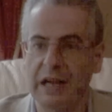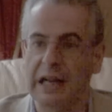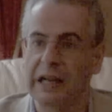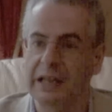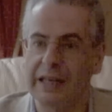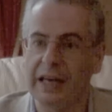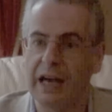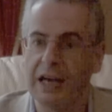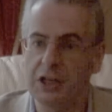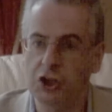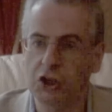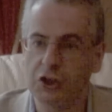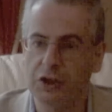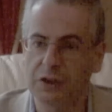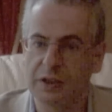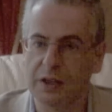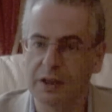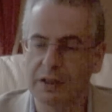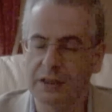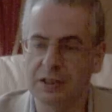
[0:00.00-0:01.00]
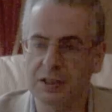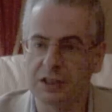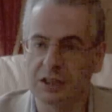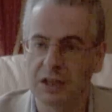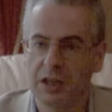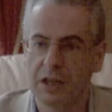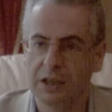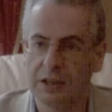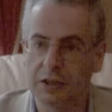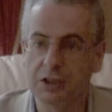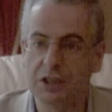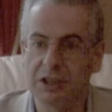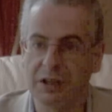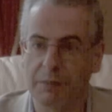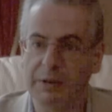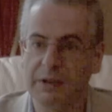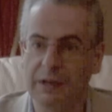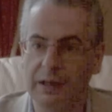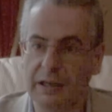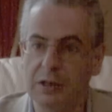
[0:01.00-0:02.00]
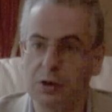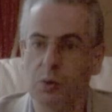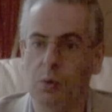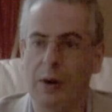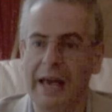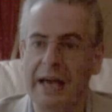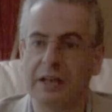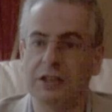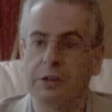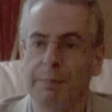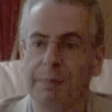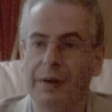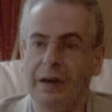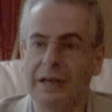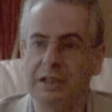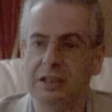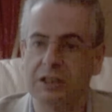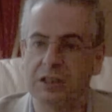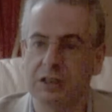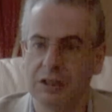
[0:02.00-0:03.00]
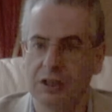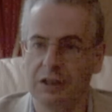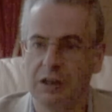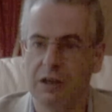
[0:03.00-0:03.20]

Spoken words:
an allegation that there's something in your airspace.